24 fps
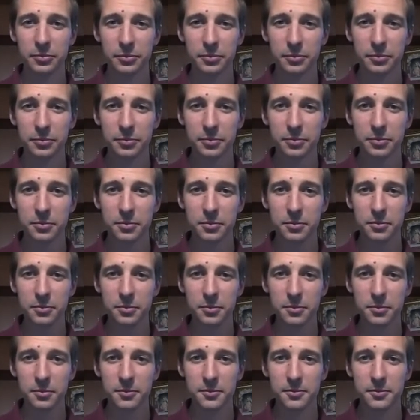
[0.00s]

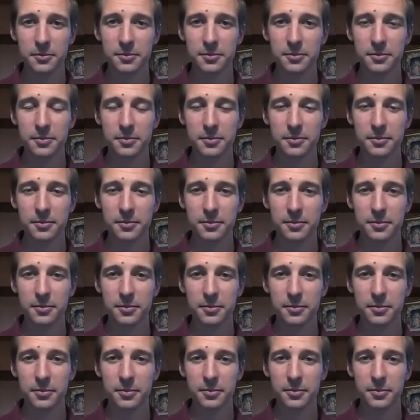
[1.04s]
[no speech]